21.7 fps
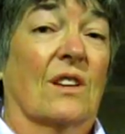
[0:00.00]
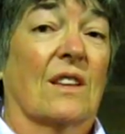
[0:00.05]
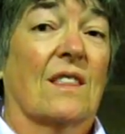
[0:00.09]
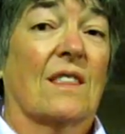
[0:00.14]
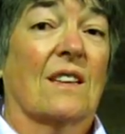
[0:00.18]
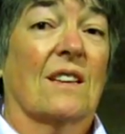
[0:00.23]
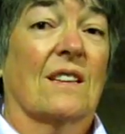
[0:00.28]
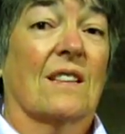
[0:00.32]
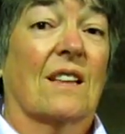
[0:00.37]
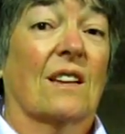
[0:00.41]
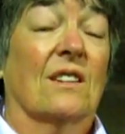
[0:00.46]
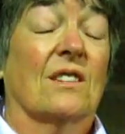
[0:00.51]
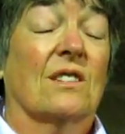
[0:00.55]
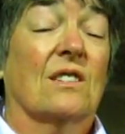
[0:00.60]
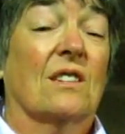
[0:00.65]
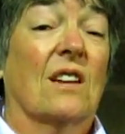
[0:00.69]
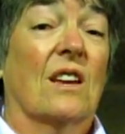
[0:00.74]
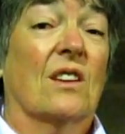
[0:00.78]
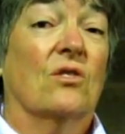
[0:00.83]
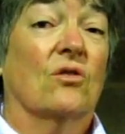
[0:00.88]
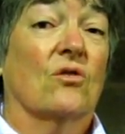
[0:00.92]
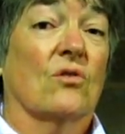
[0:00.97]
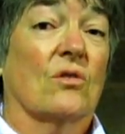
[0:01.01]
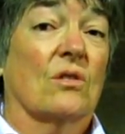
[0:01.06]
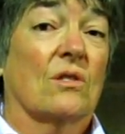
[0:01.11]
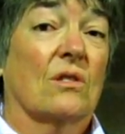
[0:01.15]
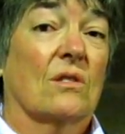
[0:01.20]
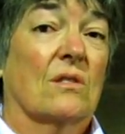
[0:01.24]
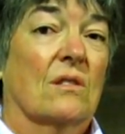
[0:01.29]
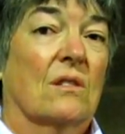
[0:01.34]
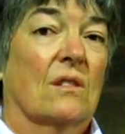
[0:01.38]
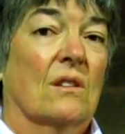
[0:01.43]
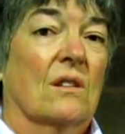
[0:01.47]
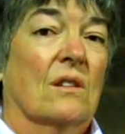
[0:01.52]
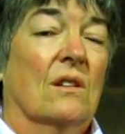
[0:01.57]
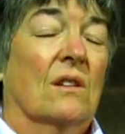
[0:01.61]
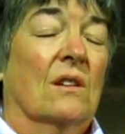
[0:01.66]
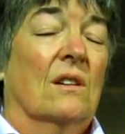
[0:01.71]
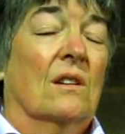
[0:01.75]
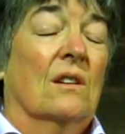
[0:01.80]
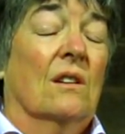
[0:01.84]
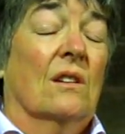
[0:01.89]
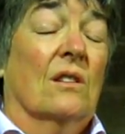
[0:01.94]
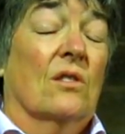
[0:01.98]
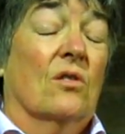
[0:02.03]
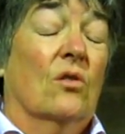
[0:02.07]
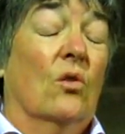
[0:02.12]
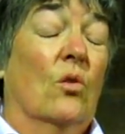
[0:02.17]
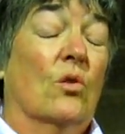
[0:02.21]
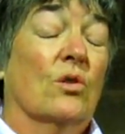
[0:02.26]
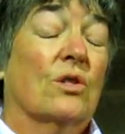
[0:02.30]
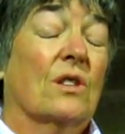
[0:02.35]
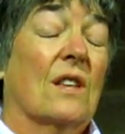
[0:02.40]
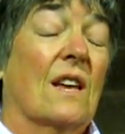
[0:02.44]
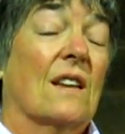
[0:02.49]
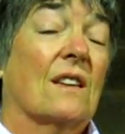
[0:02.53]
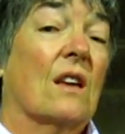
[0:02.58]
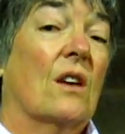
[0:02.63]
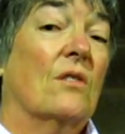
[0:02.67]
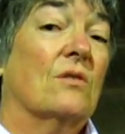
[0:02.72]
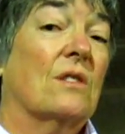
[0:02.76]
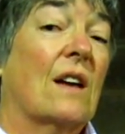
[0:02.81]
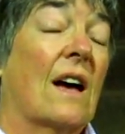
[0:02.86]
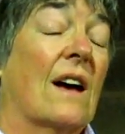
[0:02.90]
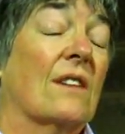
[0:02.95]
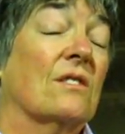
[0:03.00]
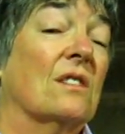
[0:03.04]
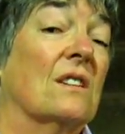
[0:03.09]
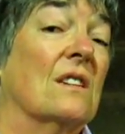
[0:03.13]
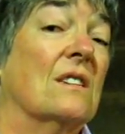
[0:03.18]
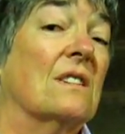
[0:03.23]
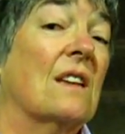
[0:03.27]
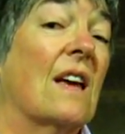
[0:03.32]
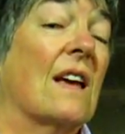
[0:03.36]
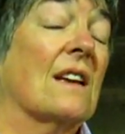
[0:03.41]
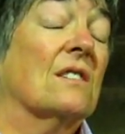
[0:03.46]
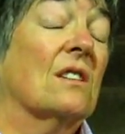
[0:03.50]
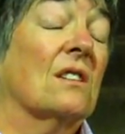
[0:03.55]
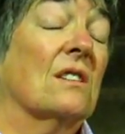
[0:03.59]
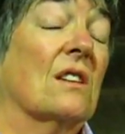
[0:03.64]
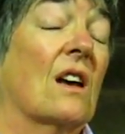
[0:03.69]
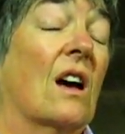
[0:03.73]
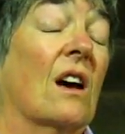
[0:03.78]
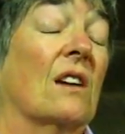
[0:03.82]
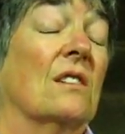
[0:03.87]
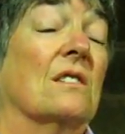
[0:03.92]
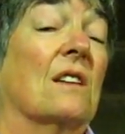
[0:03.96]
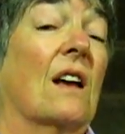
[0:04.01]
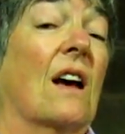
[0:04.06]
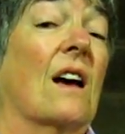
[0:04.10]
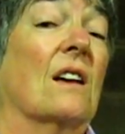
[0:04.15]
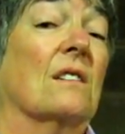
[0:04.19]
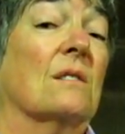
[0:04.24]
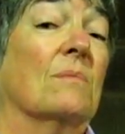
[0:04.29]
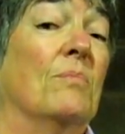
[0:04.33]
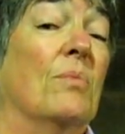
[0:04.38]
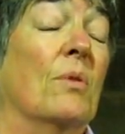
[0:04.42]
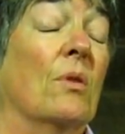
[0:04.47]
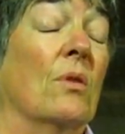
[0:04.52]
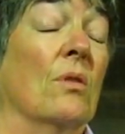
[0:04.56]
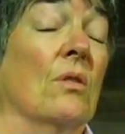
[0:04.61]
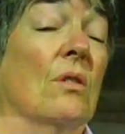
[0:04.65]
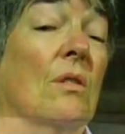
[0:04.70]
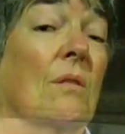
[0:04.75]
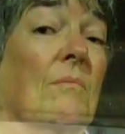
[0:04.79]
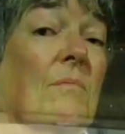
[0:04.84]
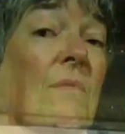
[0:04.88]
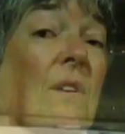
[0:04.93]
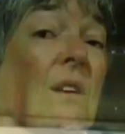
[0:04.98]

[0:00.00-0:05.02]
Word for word: I think that's dangerous horse then goes out and is exercised as per